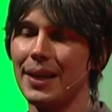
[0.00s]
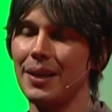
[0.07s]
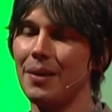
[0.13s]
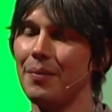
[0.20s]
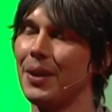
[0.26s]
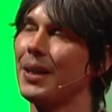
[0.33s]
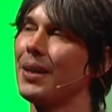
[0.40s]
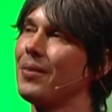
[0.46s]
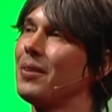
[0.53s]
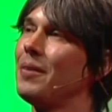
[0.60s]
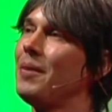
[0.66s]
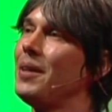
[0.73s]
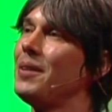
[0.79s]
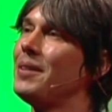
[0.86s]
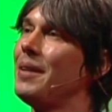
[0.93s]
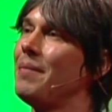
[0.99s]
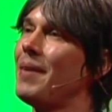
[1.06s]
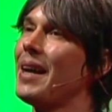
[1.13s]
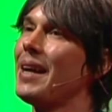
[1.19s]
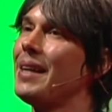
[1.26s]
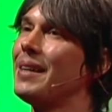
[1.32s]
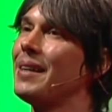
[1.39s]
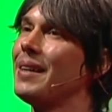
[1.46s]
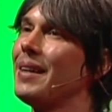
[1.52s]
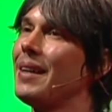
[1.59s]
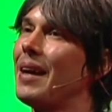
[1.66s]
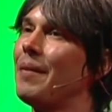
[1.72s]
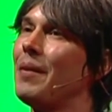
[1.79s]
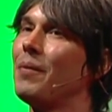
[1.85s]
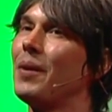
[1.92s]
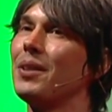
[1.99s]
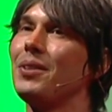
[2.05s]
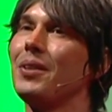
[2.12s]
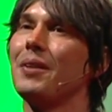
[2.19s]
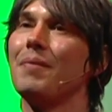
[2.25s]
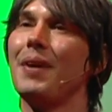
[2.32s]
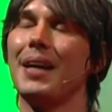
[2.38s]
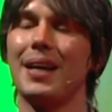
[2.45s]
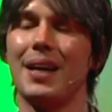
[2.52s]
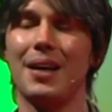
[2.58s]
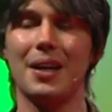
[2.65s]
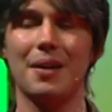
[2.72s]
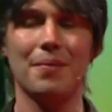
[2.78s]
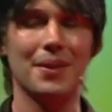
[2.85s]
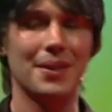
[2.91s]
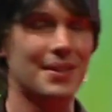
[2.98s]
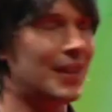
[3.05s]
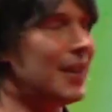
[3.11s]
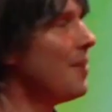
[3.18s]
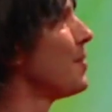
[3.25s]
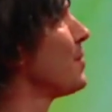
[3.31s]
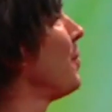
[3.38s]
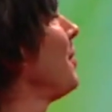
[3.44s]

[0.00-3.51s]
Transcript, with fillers: economic contribution it made. I mean, whilst you can make arguments that it was